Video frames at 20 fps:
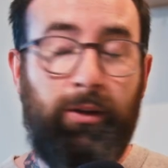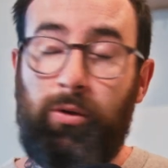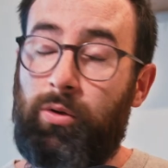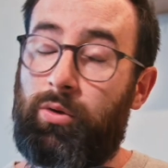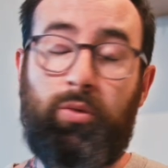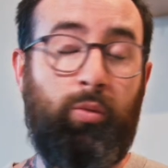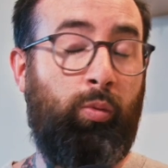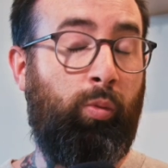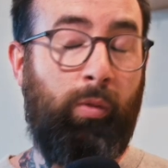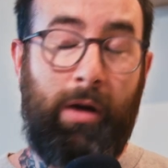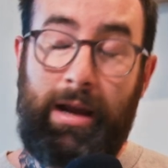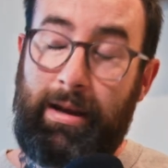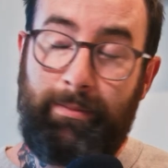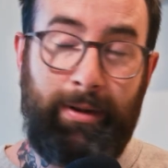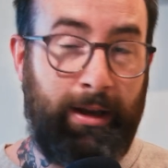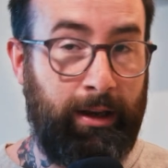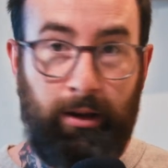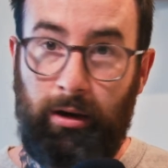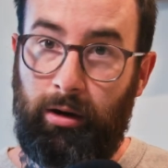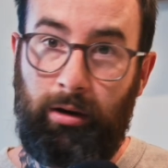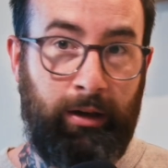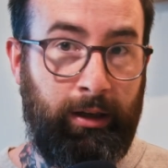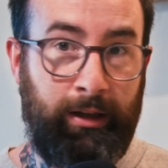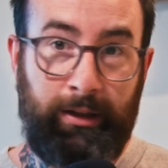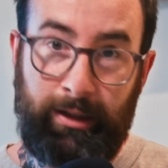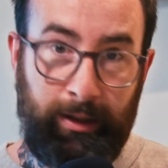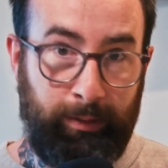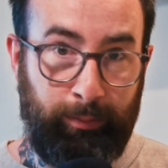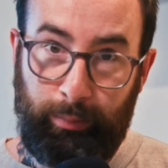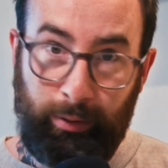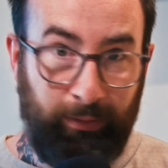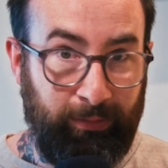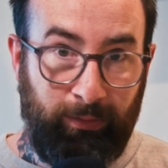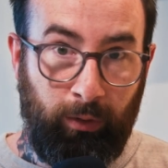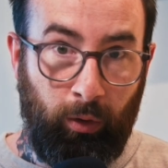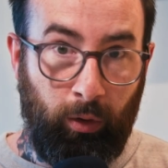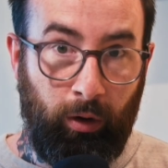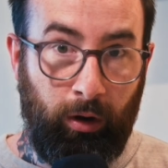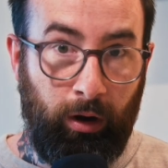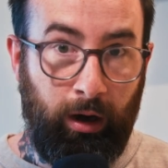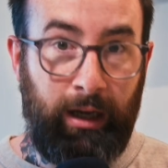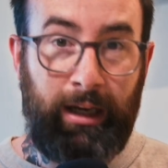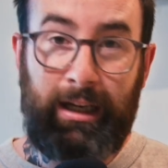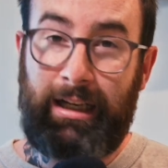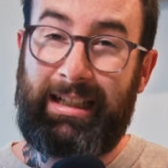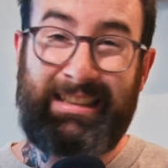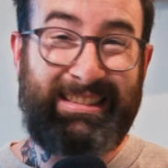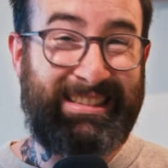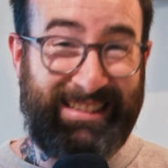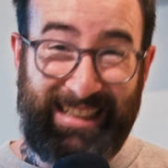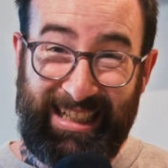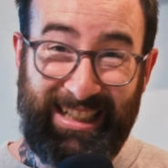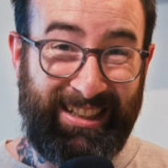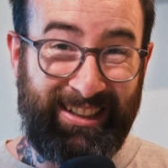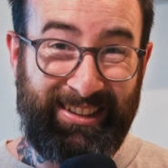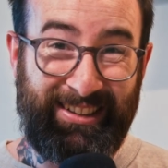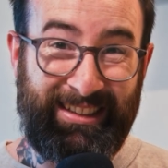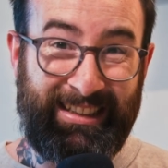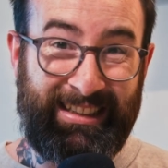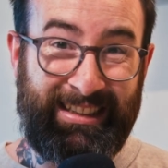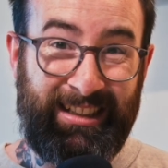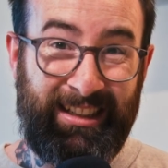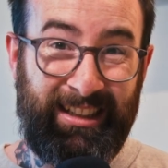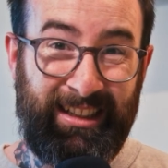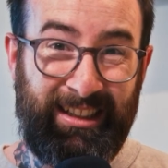looks way better than it did before. And secondly,